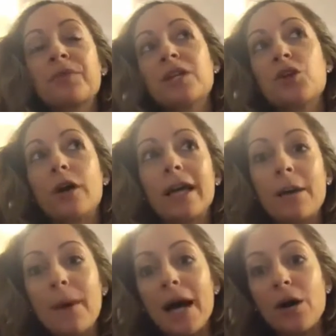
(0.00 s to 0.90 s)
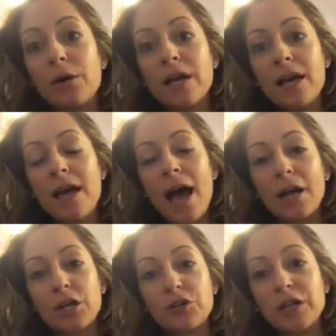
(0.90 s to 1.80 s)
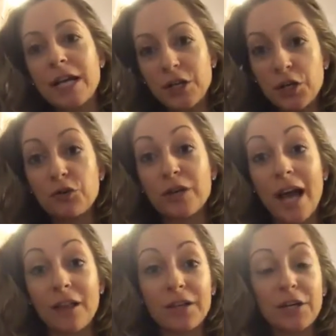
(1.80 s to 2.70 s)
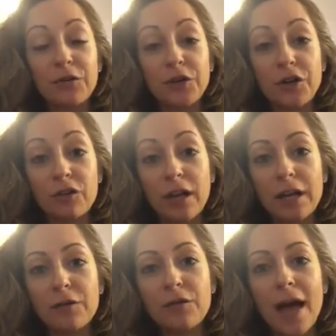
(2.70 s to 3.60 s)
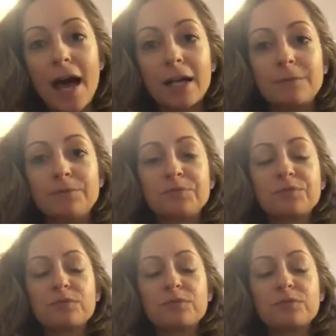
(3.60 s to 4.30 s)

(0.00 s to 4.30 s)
talking about how to create a new reality for your life and